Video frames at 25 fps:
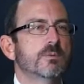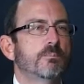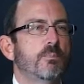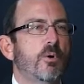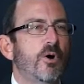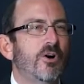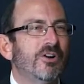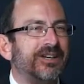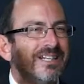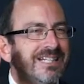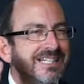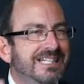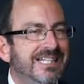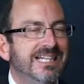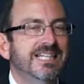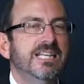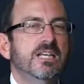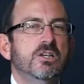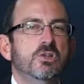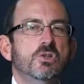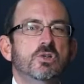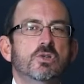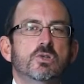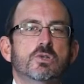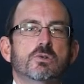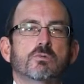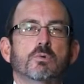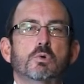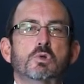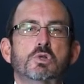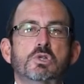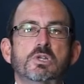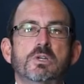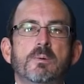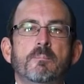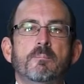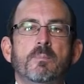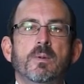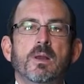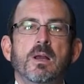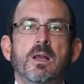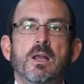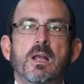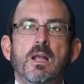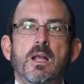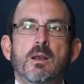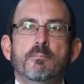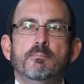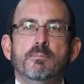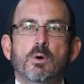upon getting to Jerusalem.
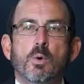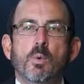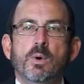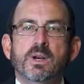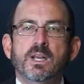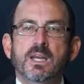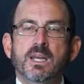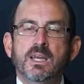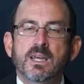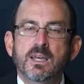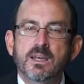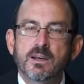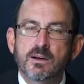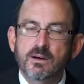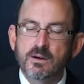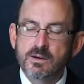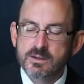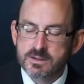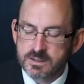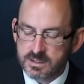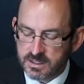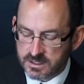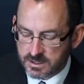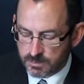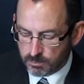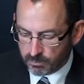But when he hears this